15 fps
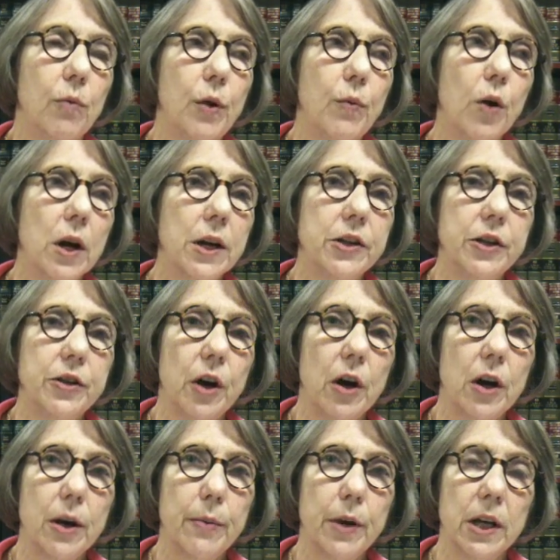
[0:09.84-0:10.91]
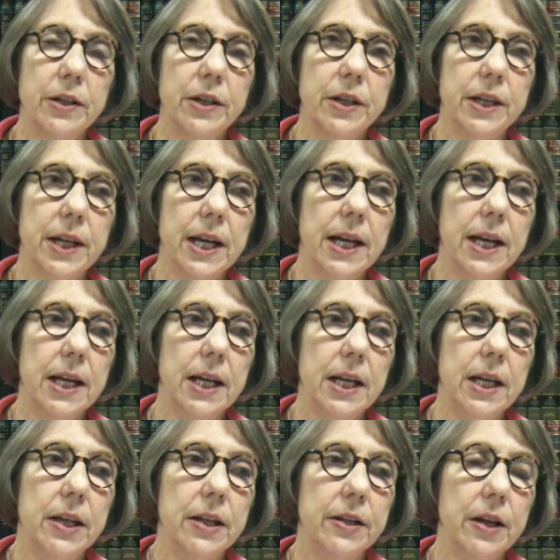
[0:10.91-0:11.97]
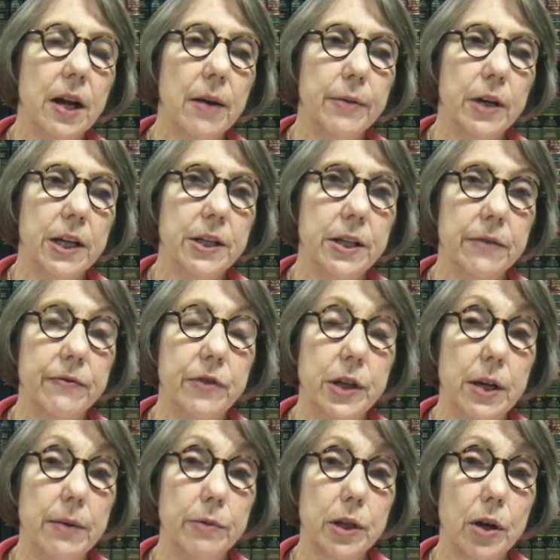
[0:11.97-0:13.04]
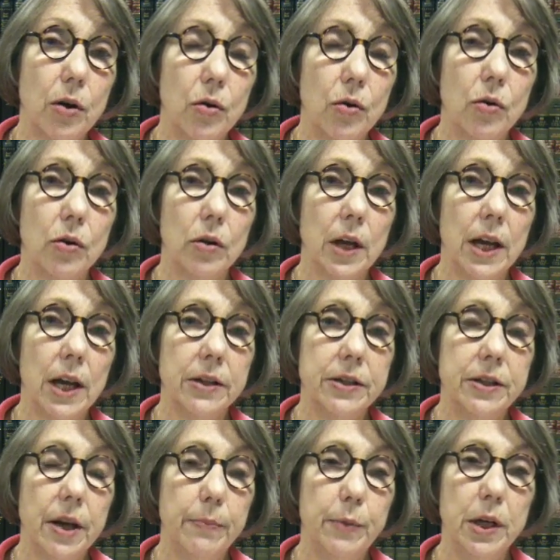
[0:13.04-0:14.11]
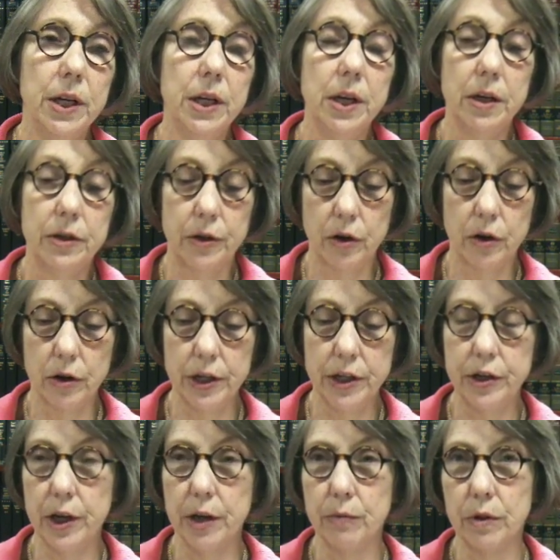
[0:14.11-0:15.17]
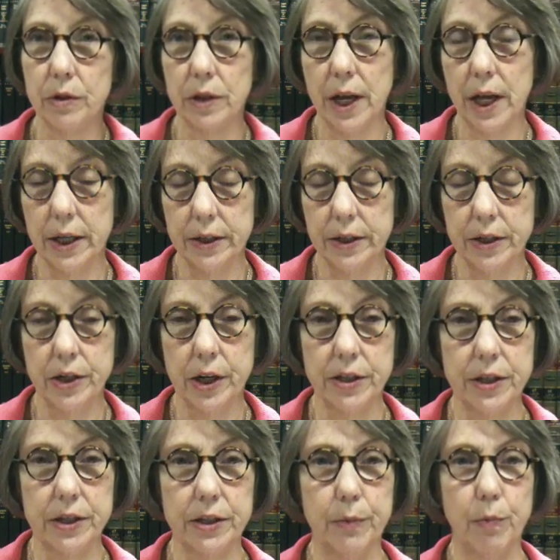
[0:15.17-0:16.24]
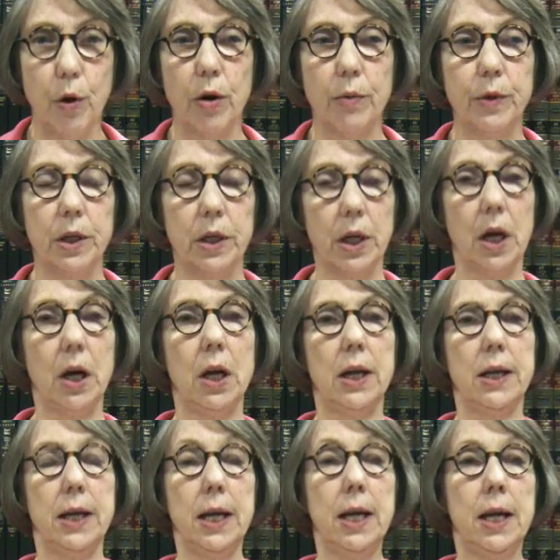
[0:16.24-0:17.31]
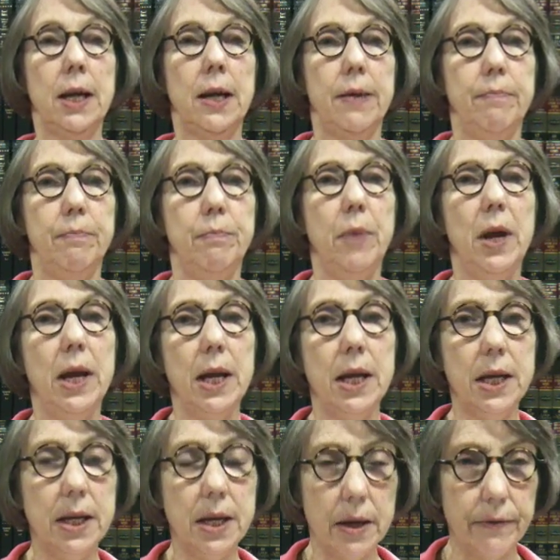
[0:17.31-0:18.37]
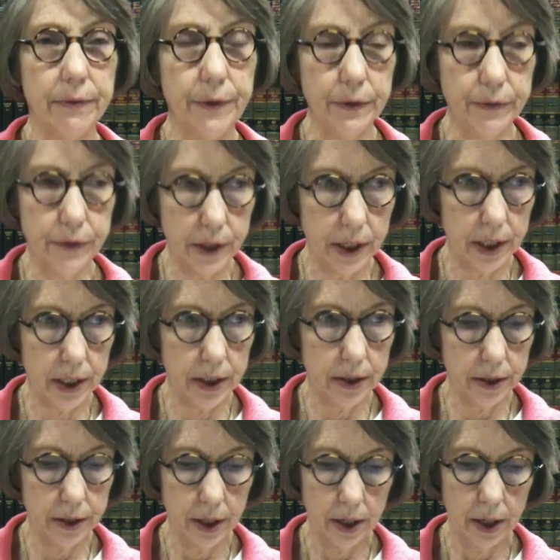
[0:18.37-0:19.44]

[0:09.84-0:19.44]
we wanted to talk about today the nomination of James Cole as Deputy Attorney General at the Justice Department. On May 15th,